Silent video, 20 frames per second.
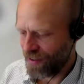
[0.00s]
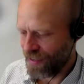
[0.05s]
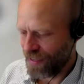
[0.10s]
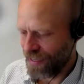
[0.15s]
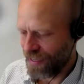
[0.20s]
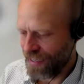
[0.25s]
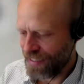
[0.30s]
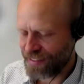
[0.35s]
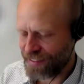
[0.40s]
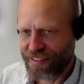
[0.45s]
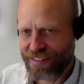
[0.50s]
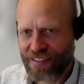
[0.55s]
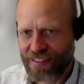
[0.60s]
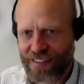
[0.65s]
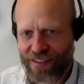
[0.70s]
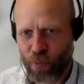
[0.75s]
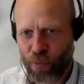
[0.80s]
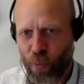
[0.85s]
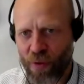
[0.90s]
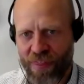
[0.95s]

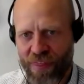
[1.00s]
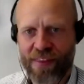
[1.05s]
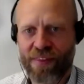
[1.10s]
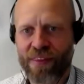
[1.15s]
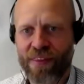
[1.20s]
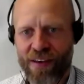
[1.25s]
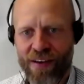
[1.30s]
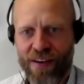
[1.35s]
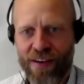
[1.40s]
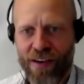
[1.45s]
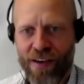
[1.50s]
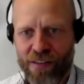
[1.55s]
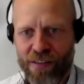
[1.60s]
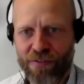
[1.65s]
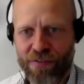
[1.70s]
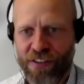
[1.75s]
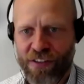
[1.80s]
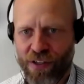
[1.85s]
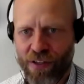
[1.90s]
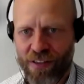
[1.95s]
is within the
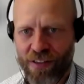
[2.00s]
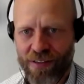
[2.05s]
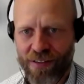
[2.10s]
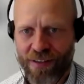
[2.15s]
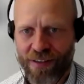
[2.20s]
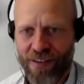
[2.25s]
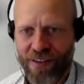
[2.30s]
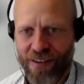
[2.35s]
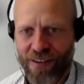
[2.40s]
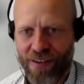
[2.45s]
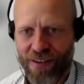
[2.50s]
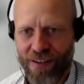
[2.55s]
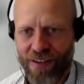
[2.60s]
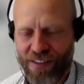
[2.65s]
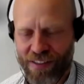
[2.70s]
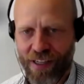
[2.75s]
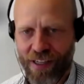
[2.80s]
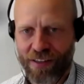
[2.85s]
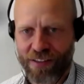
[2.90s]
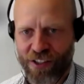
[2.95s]
artificial
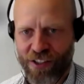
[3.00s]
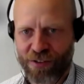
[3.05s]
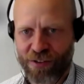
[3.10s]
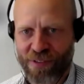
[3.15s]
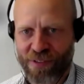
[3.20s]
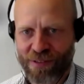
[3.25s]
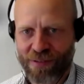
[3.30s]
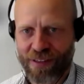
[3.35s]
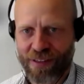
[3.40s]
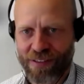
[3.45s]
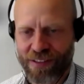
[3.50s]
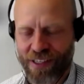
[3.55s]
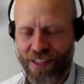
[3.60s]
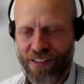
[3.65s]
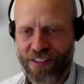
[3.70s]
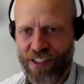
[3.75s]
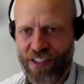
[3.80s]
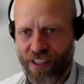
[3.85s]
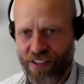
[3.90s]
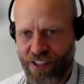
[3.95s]
intelligence
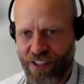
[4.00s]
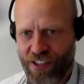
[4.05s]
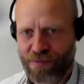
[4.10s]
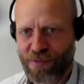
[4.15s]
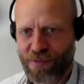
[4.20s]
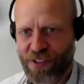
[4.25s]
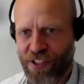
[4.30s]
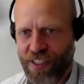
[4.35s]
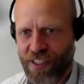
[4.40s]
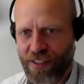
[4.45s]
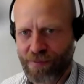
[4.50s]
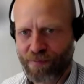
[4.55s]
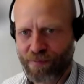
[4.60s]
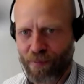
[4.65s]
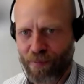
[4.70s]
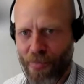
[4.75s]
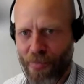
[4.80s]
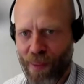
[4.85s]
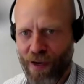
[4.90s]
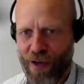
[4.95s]
machine.
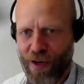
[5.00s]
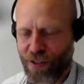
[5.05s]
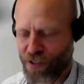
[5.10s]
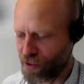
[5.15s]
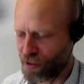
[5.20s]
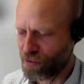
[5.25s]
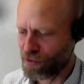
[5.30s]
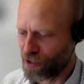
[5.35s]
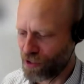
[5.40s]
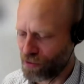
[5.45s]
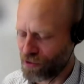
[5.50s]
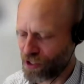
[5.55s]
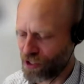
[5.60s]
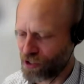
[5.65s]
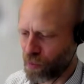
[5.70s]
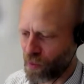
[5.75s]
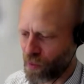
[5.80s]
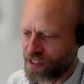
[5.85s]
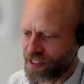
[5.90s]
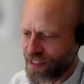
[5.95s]
So
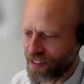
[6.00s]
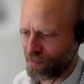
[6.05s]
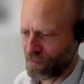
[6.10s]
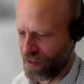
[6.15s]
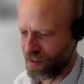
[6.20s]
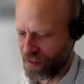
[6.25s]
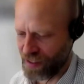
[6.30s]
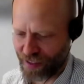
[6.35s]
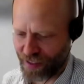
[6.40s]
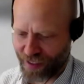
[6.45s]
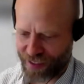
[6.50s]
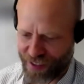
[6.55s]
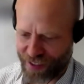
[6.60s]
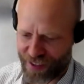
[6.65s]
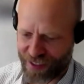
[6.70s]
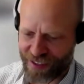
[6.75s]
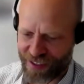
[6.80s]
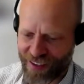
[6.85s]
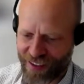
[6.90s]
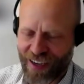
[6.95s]
just one example.
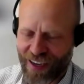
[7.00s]
I